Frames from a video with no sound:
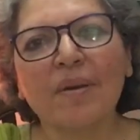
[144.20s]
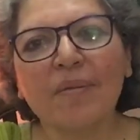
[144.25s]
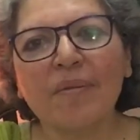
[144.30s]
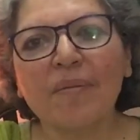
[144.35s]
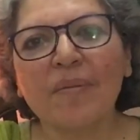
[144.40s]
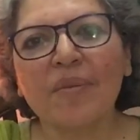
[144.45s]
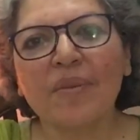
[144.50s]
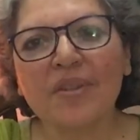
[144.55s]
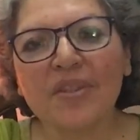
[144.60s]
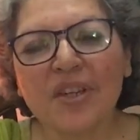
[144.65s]

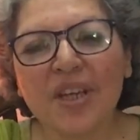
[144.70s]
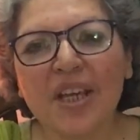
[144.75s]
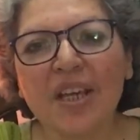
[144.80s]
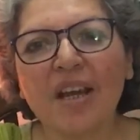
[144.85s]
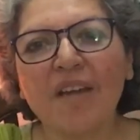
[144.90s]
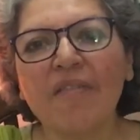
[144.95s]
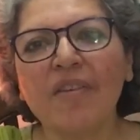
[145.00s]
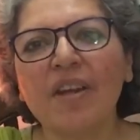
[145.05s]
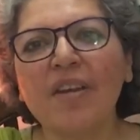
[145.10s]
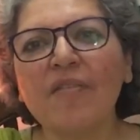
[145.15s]
stay
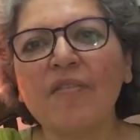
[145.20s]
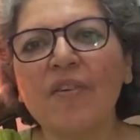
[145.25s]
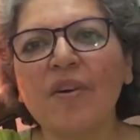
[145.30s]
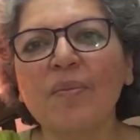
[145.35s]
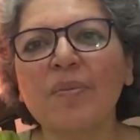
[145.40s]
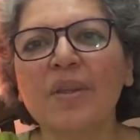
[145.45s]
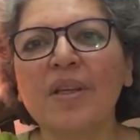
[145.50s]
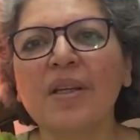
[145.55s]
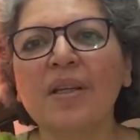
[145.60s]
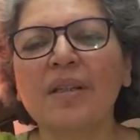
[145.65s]
away from
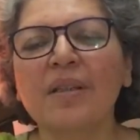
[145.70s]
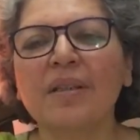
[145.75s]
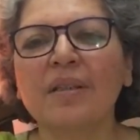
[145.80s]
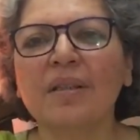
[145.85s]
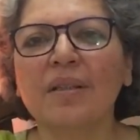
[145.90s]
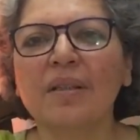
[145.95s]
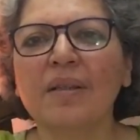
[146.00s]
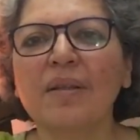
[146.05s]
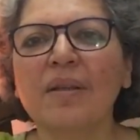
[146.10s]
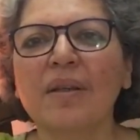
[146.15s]
the
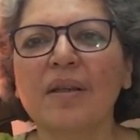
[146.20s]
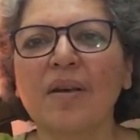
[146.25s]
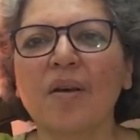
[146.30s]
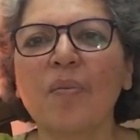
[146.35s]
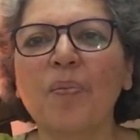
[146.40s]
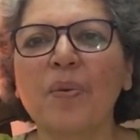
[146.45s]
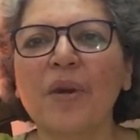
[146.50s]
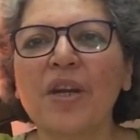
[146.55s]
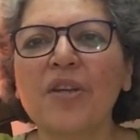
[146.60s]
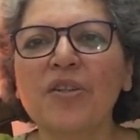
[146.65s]

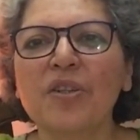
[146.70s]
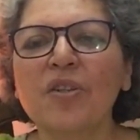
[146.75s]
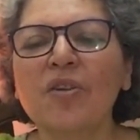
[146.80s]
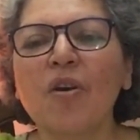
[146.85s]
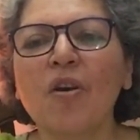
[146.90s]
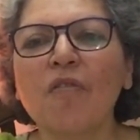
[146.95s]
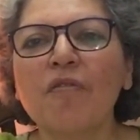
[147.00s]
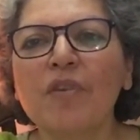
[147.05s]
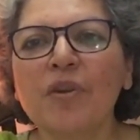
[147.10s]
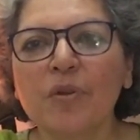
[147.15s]
oppression
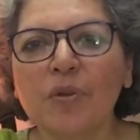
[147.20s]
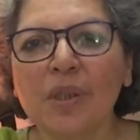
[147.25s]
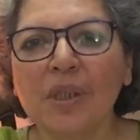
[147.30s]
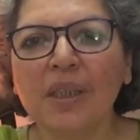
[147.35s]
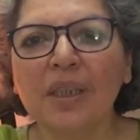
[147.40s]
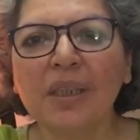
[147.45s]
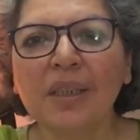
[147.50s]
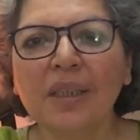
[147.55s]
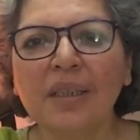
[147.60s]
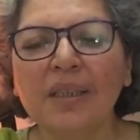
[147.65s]
of a
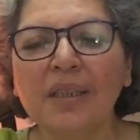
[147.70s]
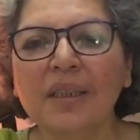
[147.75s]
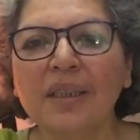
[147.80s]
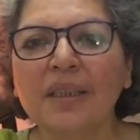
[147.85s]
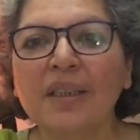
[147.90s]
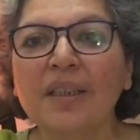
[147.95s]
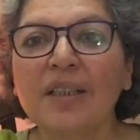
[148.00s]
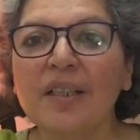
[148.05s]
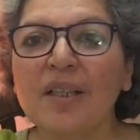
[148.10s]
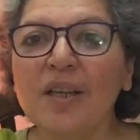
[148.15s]
ruler.
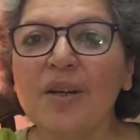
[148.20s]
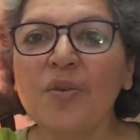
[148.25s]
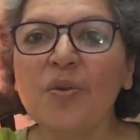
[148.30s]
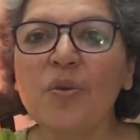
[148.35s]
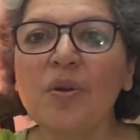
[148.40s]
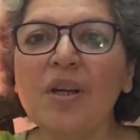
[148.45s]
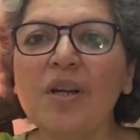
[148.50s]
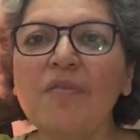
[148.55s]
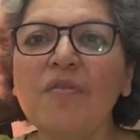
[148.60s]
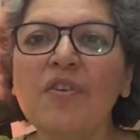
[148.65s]
The
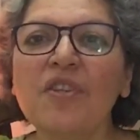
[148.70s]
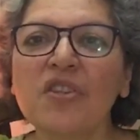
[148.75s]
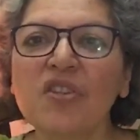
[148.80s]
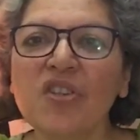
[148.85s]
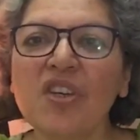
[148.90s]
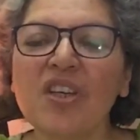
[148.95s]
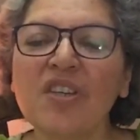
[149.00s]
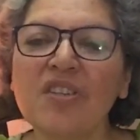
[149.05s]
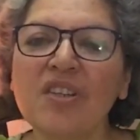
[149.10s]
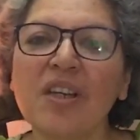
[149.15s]
ruler was
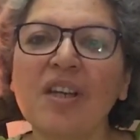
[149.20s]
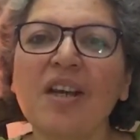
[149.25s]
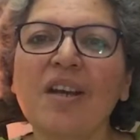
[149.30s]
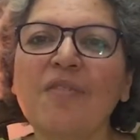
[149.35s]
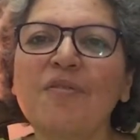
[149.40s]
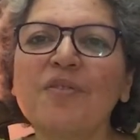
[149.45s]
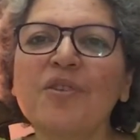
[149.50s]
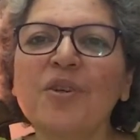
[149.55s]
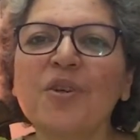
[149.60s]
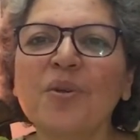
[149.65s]
just enough
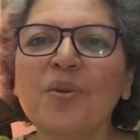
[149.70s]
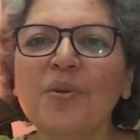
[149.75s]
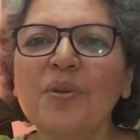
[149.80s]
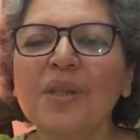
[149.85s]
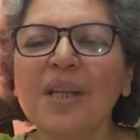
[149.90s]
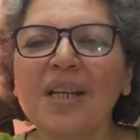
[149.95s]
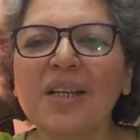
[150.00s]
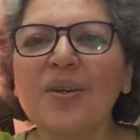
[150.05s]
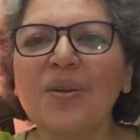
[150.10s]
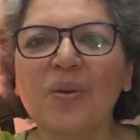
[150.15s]
to know
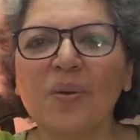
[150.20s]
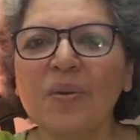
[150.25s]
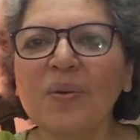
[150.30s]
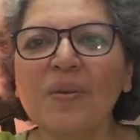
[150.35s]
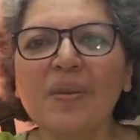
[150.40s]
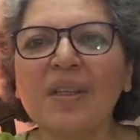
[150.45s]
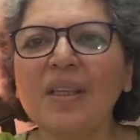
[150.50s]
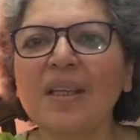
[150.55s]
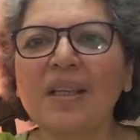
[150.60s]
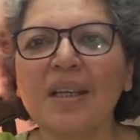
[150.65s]
that no,
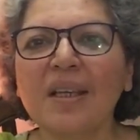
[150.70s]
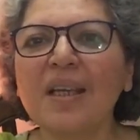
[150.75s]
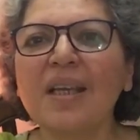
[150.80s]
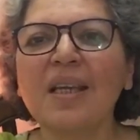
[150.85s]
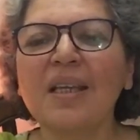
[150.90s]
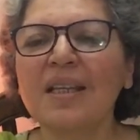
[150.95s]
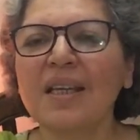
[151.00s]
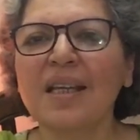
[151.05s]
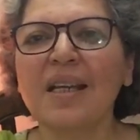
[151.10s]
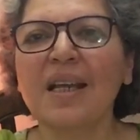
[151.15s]
he
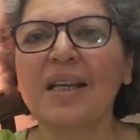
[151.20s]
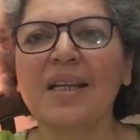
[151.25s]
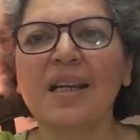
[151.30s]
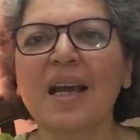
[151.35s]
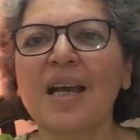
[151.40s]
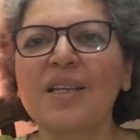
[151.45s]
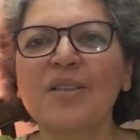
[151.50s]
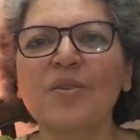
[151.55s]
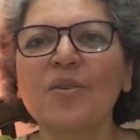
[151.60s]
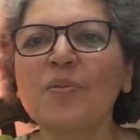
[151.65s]

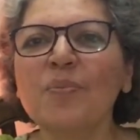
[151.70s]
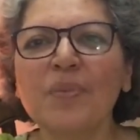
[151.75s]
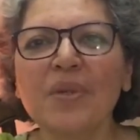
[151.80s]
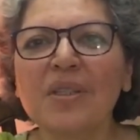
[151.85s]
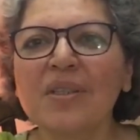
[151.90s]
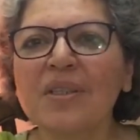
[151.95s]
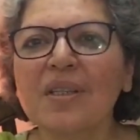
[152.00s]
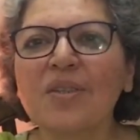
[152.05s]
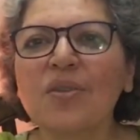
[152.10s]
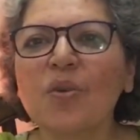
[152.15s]
has no
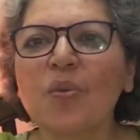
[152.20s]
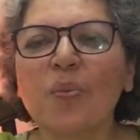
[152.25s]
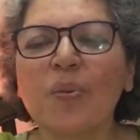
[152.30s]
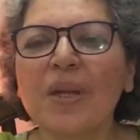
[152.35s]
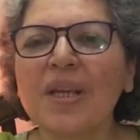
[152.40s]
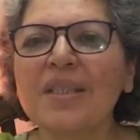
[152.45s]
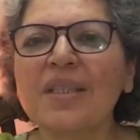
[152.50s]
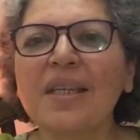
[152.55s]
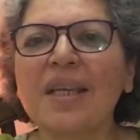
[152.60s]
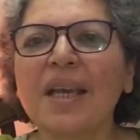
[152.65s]
business
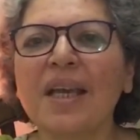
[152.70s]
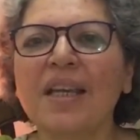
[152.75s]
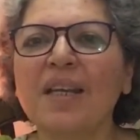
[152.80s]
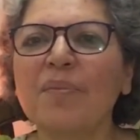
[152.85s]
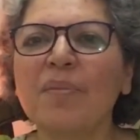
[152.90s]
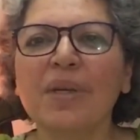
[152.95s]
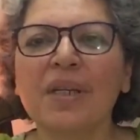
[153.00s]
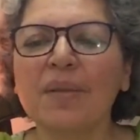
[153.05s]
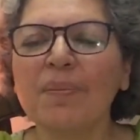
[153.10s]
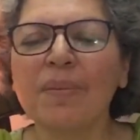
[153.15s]
oppressing
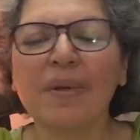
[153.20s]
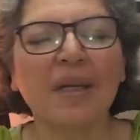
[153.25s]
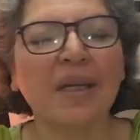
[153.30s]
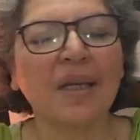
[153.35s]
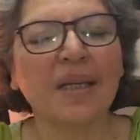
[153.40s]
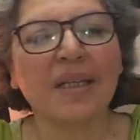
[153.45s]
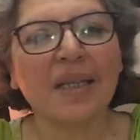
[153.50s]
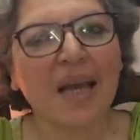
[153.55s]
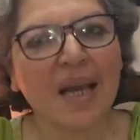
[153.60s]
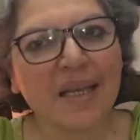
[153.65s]
anybody, be
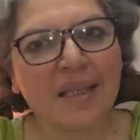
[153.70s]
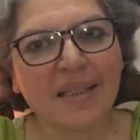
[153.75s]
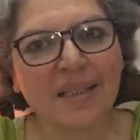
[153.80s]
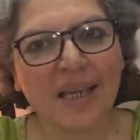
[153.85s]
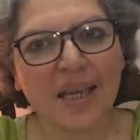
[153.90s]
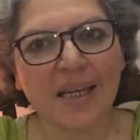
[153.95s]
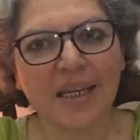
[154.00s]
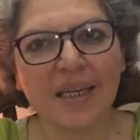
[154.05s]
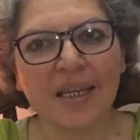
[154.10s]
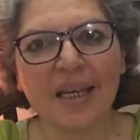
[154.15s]
it as
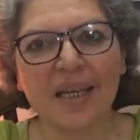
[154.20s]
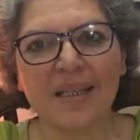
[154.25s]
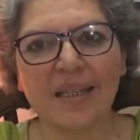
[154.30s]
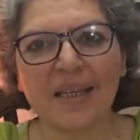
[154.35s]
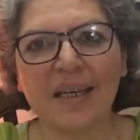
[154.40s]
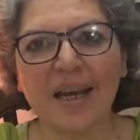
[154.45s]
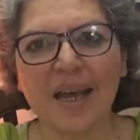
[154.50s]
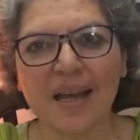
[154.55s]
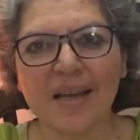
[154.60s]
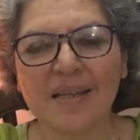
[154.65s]
tiny as
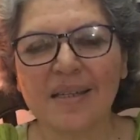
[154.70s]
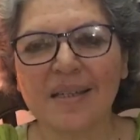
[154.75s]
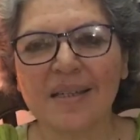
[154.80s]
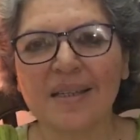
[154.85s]
an ant.